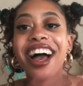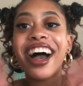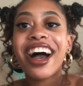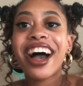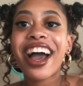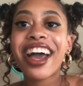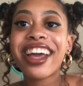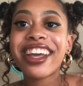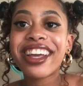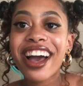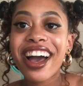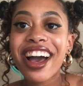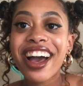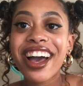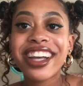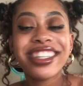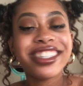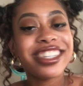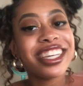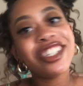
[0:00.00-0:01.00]
Hi
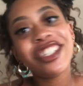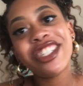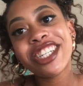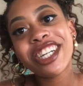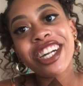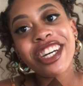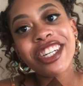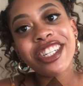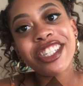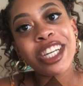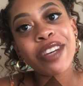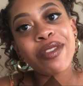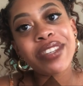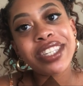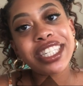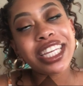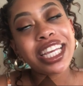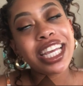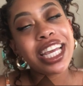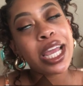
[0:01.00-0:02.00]
guys, it's your girl
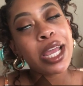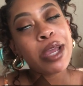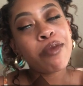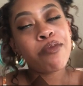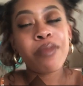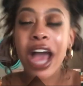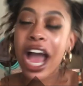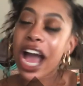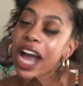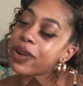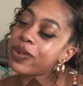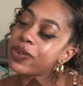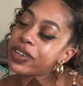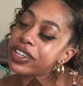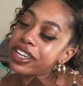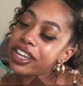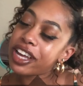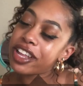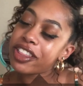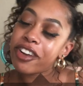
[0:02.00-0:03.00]
Jypsy back with
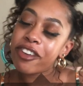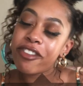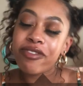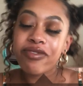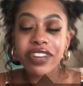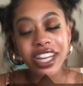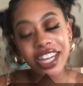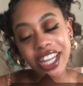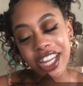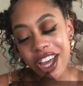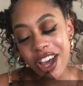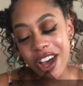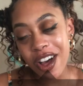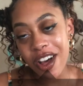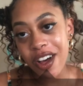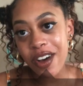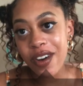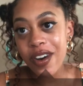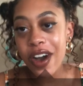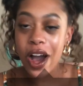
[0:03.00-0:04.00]
another video.
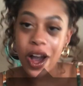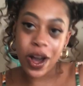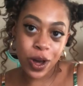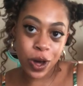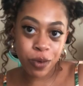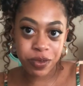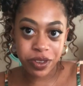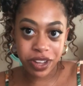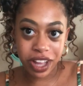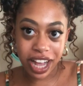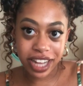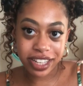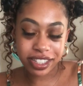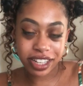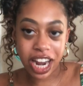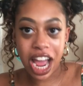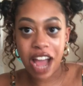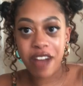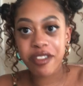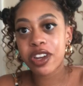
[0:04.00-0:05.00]
I hope you guys are
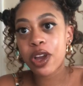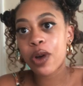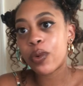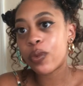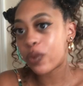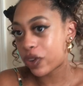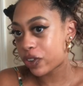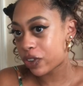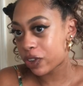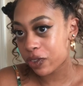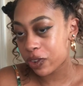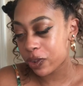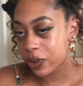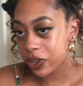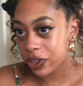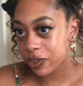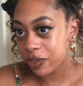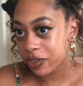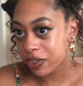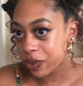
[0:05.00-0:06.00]
having a wonderful,
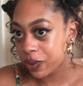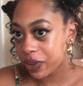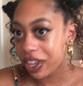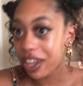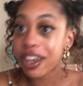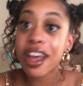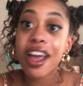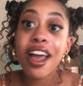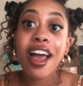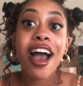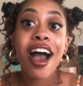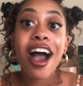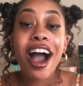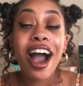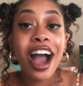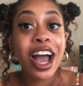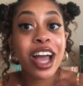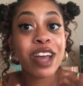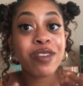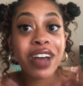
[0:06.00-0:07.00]
wonderful week.
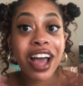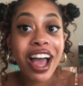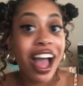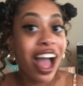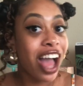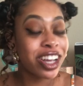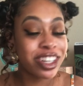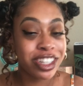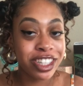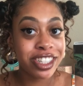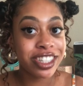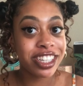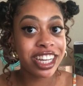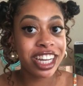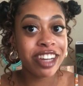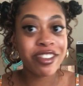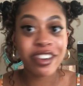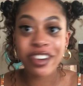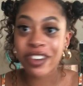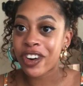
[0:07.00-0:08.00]
I'm
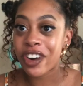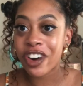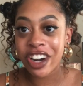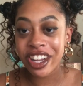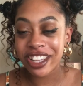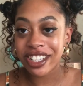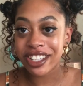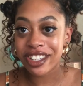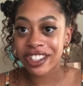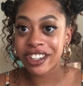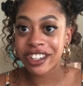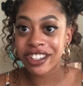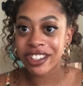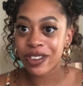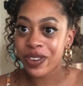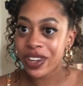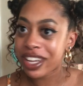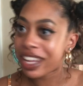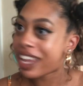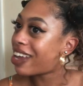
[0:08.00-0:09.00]
actually recording this during the
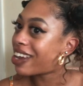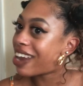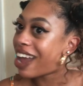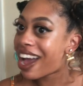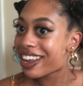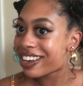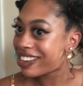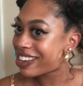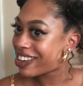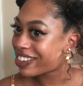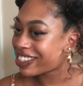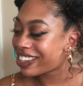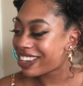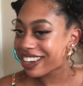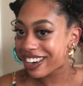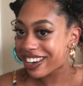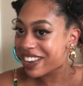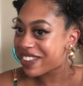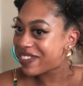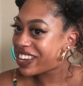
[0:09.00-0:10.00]
weekend. I know your
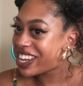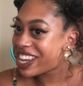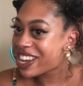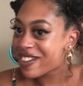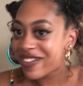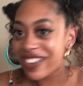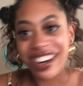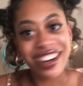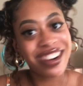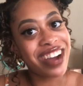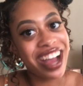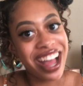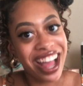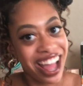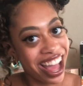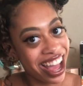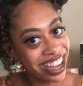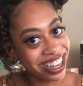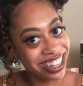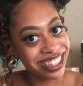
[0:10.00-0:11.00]
girl being
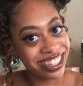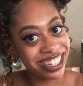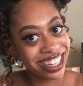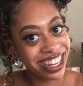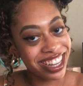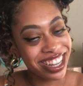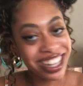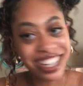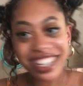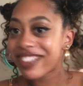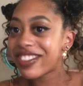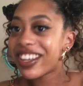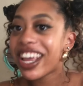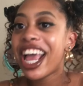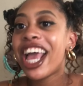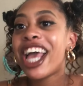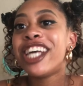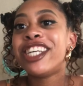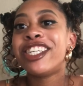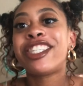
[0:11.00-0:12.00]
proactive
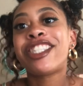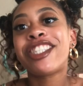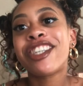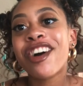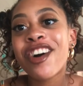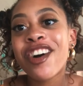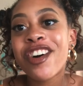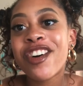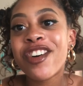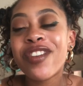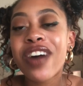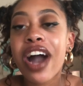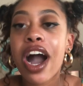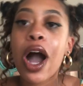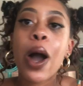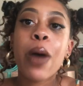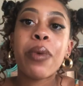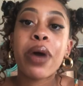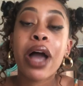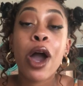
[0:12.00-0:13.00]
so
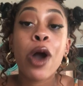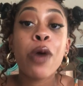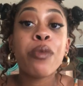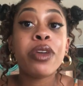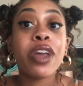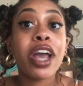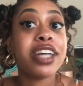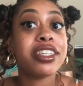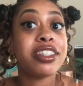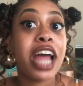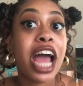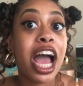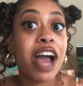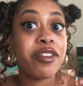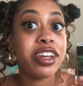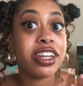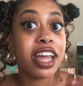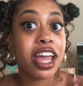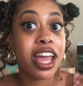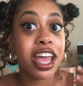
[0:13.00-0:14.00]
um, I hope you guys are
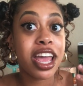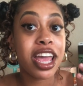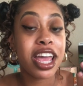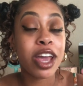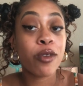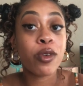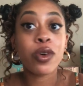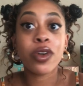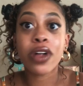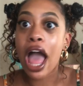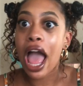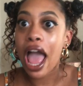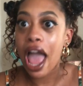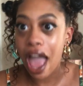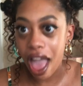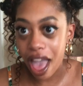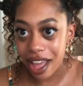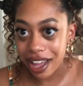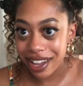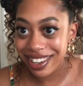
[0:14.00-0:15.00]
having a, well
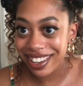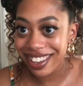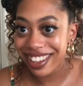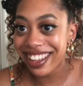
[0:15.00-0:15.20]
had,